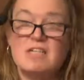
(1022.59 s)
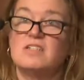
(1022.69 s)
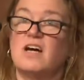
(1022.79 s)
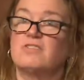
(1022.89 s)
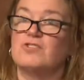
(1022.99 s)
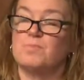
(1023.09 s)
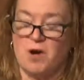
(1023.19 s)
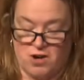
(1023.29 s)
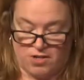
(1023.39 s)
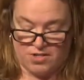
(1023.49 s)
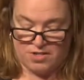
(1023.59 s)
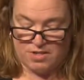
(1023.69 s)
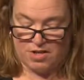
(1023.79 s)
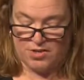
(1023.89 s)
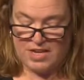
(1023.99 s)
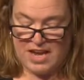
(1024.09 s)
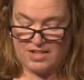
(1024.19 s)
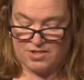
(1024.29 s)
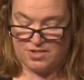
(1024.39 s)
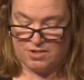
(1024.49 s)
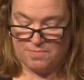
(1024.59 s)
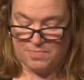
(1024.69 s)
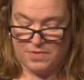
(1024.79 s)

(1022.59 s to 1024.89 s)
doctors' parks are the answer,